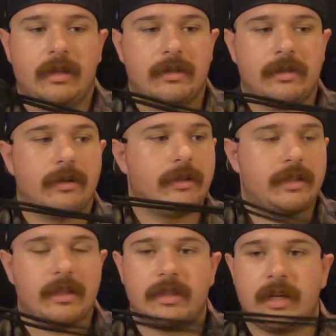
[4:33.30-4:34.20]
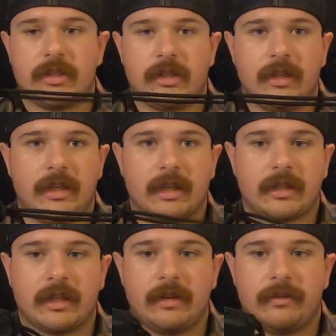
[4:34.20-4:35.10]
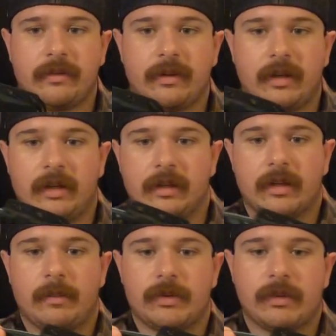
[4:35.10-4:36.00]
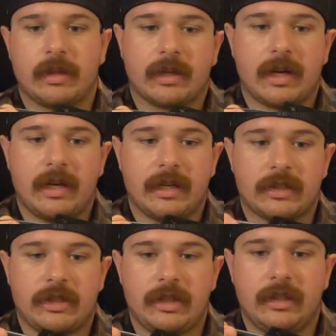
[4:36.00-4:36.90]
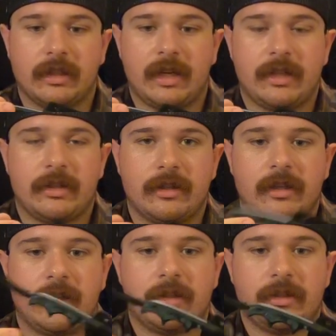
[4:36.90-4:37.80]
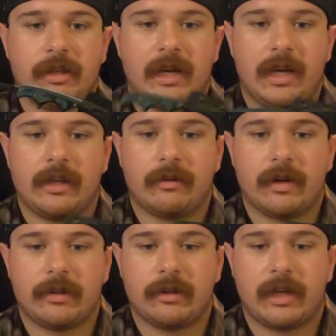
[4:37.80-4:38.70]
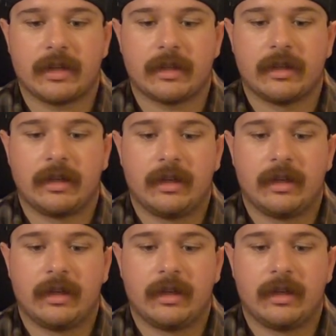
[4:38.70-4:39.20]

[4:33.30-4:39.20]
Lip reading: So this is actually a neck knife. Comes with a Kydex sheet and lanyard, so you can hang it around your neck.